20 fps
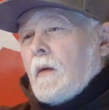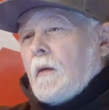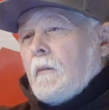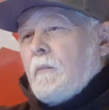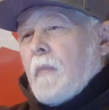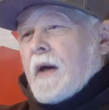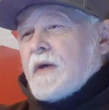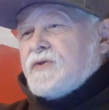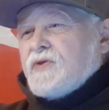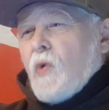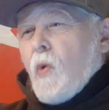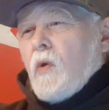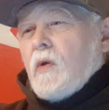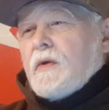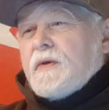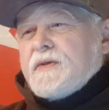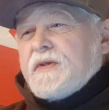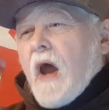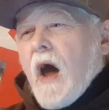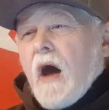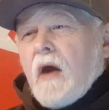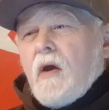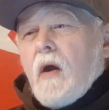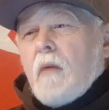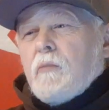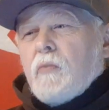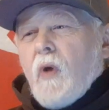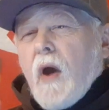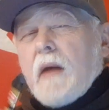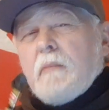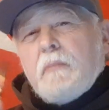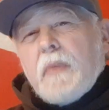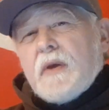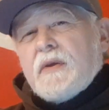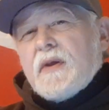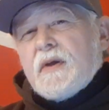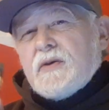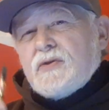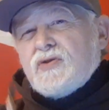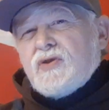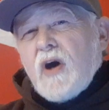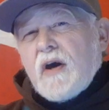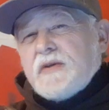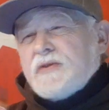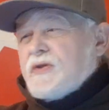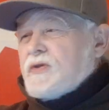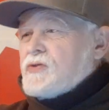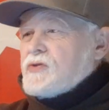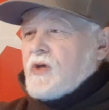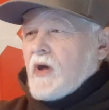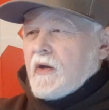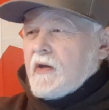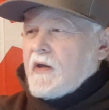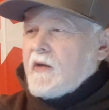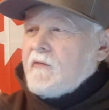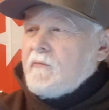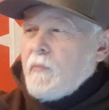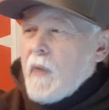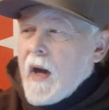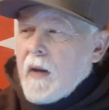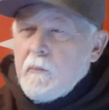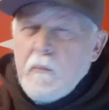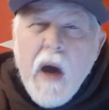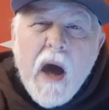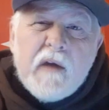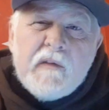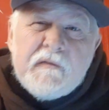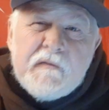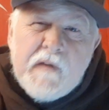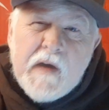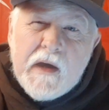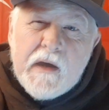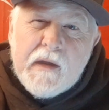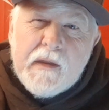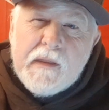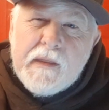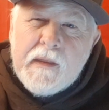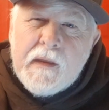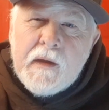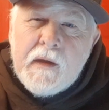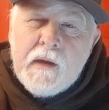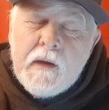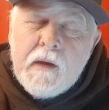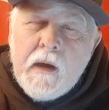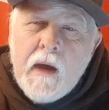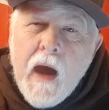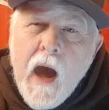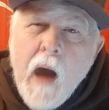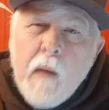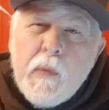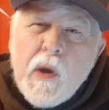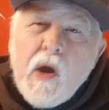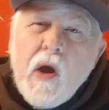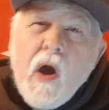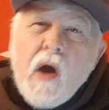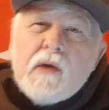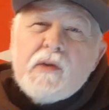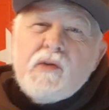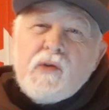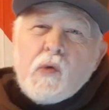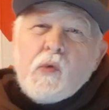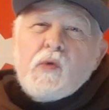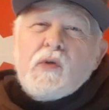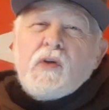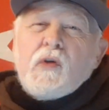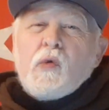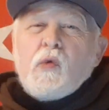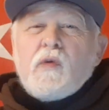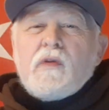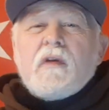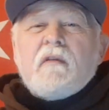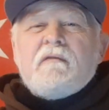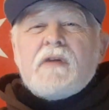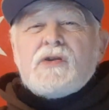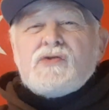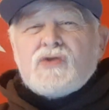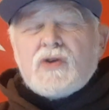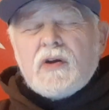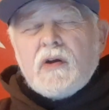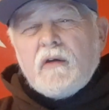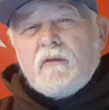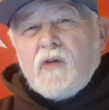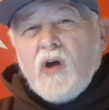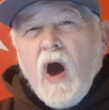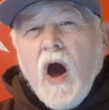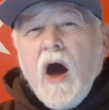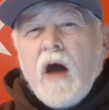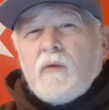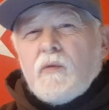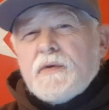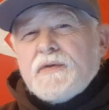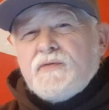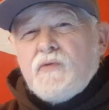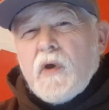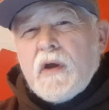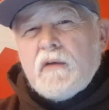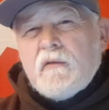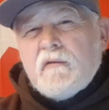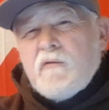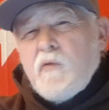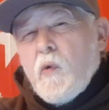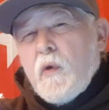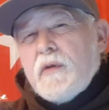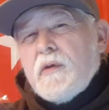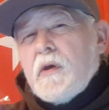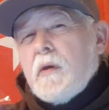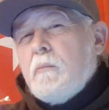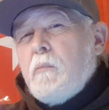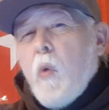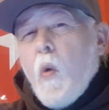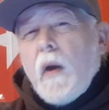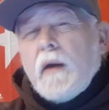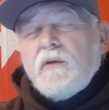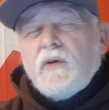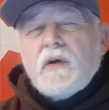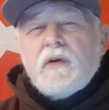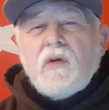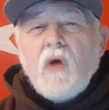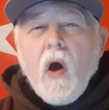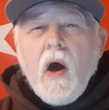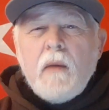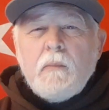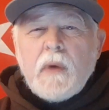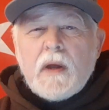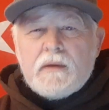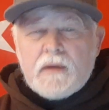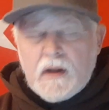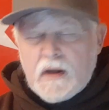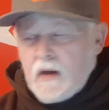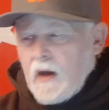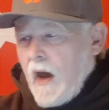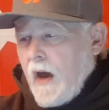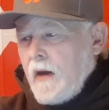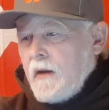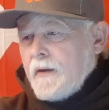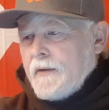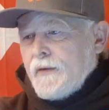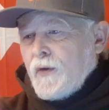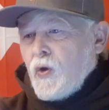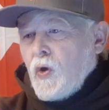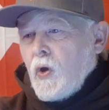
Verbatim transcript: My soul is not upright, but the just shall live by my faith. Habakkuk 2.2, the vision of God was written for the appointed time at the end.